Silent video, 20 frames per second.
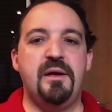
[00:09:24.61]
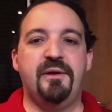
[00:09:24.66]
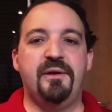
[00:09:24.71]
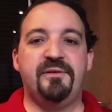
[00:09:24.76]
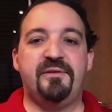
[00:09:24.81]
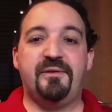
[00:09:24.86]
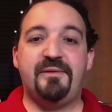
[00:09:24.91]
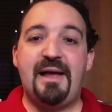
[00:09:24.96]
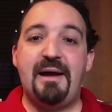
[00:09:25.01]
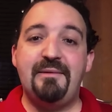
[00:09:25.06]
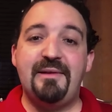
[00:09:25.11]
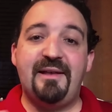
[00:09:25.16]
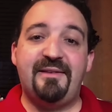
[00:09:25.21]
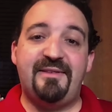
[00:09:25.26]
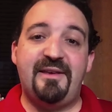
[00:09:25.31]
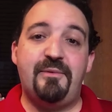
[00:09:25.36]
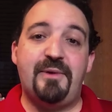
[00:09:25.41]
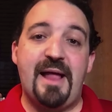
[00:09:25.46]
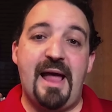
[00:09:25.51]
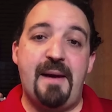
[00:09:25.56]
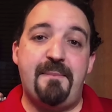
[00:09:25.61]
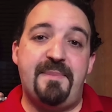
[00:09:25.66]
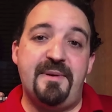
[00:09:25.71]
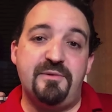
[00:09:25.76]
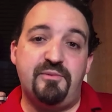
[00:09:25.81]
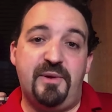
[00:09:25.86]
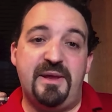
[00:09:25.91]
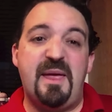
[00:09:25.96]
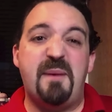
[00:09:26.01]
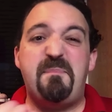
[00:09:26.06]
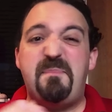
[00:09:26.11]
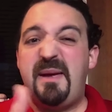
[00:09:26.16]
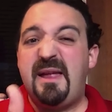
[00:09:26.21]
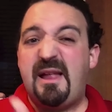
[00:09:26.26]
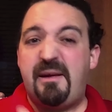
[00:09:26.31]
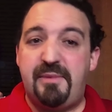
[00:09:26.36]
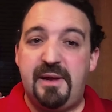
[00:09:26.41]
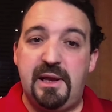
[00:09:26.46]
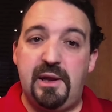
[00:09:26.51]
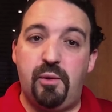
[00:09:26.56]
So now let's see what happens with the
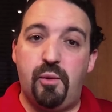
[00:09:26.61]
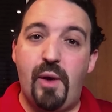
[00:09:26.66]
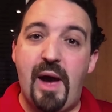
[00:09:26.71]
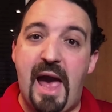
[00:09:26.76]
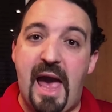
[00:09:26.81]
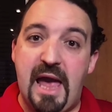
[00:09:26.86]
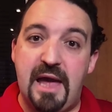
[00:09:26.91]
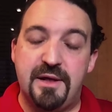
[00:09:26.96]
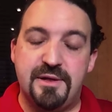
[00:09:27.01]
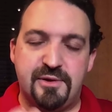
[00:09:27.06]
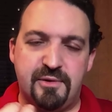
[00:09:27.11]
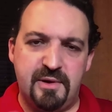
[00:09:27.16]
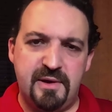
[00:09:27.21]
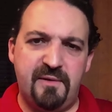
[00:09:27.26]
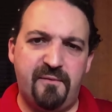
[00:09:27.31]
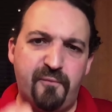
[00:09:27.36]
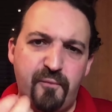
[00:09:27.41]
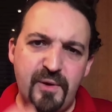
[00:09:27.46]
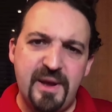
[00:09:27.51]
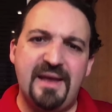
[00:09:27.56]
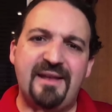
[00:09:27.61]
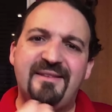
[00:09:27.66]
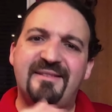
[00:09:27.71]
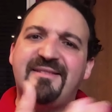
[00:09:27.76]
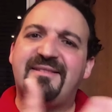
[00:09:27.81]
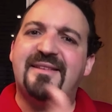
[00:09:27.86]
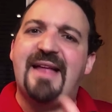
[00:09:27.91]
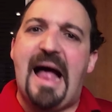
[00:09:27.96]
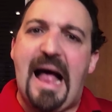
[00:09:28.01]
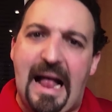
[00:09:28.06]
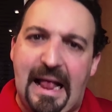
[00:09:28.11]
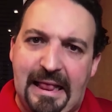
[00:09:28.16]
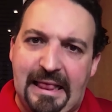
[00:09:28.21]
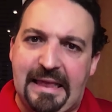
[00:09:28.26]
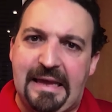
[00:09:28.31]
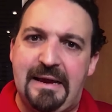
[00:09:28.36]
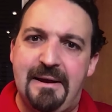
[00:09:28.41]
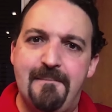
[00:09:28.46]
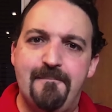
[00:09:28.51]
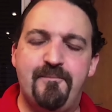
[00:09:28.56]
PWA. So if we
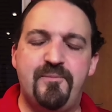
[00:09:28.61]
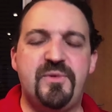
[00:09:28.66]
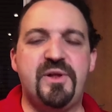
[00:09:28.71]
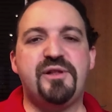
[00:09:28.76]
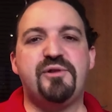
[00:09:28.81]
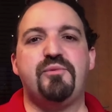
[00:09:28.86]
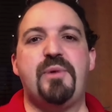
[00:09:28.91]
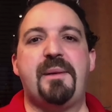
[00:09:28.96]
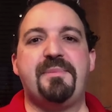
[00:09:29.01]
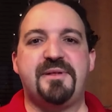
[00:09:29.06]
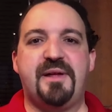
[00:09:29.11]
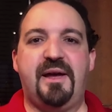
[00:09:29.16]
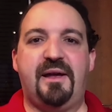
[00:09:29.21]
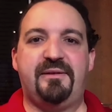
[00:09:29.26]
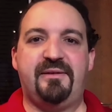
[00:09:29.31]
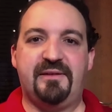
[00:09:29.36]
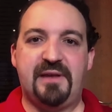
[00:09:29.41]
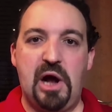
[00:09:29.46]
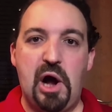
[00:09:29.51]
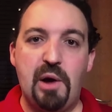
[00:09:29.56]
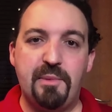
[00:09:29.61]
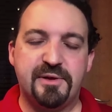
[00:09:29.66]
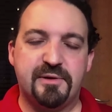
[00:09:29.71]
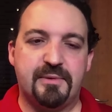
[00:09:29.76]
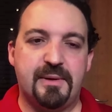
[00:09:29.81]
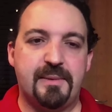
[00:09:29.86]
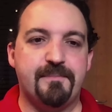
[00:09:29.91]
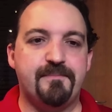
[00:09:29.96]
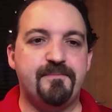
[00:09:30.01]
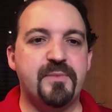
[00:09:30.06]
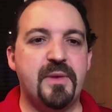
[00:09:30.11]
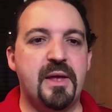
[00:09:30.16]
install these websites in the home screen.